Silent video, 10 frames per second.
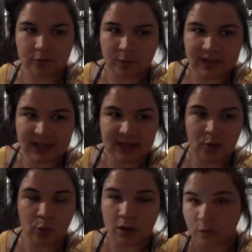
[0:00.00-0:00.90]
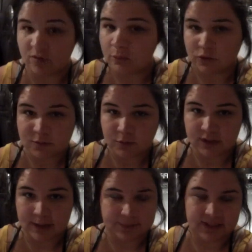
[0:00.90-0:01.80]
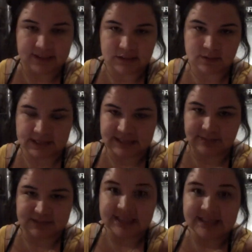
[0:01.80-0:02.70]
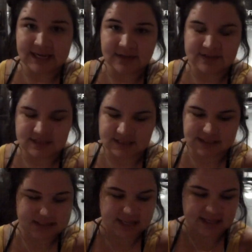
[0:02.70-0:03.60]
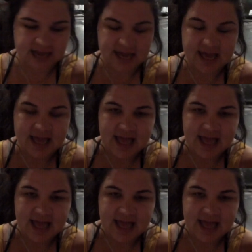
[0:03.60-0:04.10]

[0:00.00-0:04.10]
We work with multiple companies, we get some discounts and things like that,